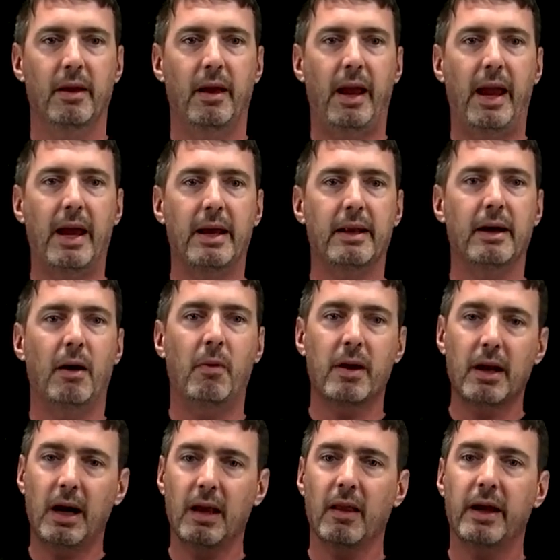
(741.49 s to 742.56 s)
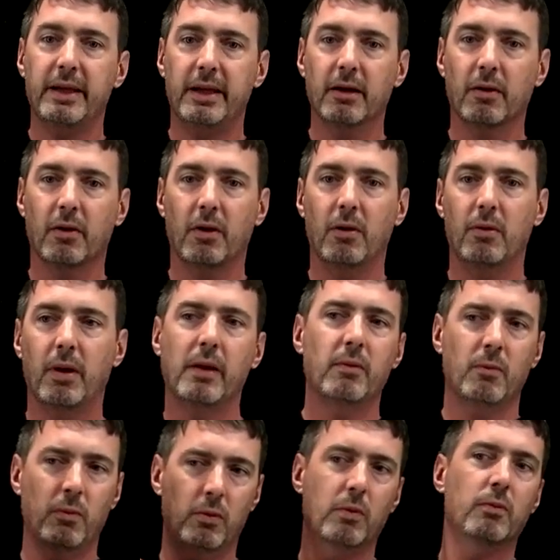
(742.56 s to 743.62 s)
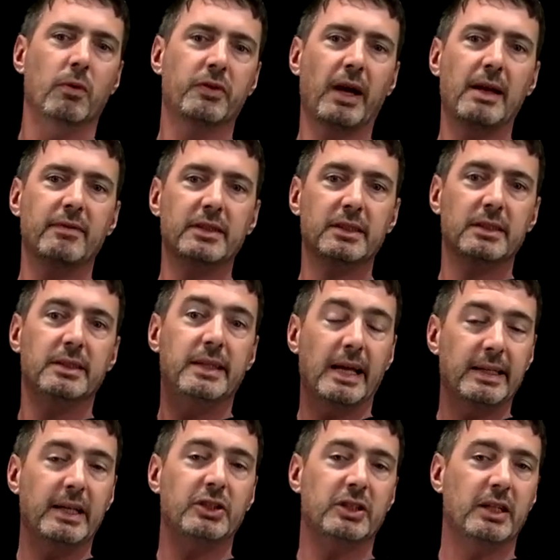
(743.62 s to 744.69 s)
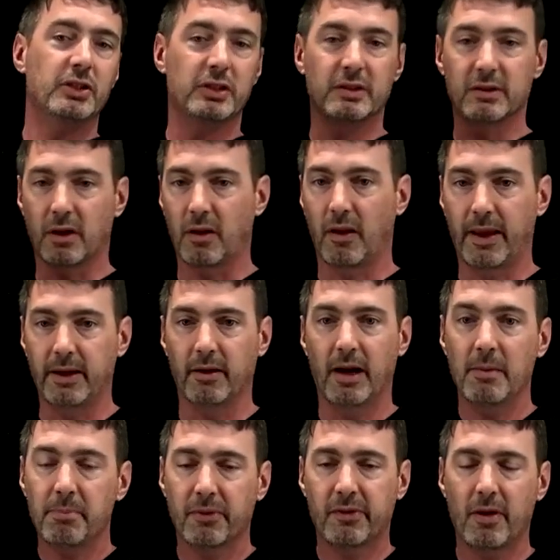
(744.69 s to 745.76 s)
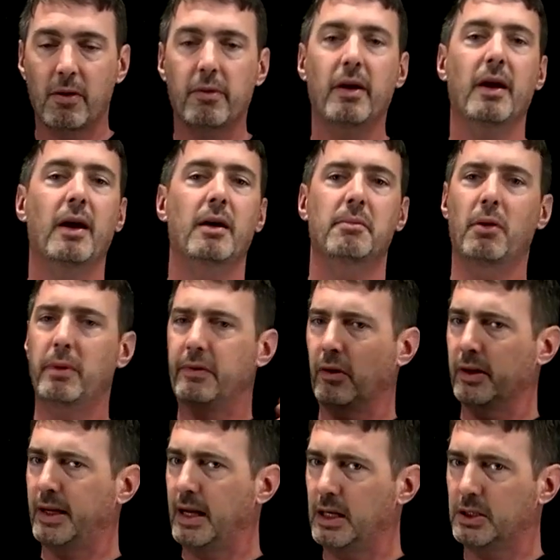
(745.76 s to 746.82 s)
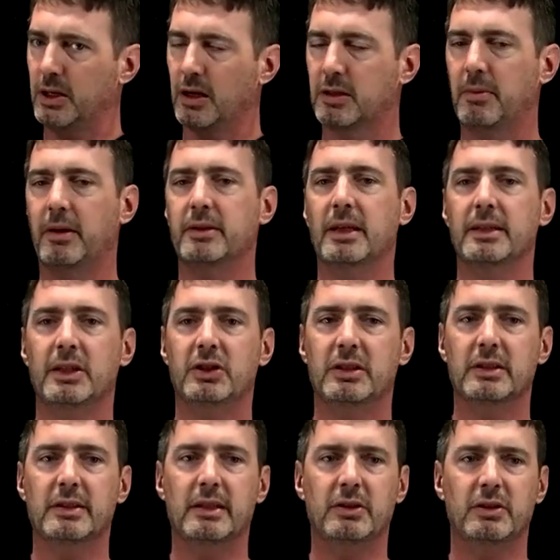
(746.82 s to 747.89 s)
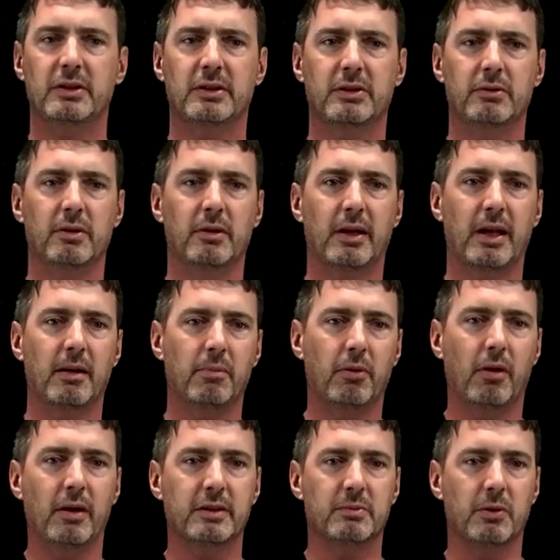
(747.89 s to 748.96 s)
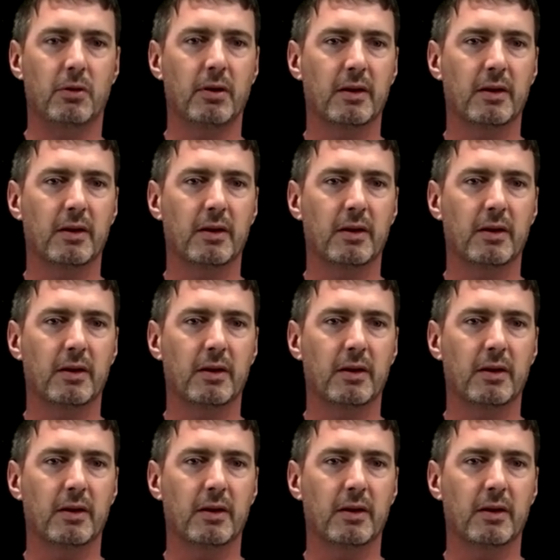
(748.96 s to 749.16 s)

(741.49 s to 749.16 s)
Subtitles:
And I want to highlight here, though, and we'll dive into detonation engines on a later episode, but we've already kind of talked about detonation engines to a kind of broad stroke.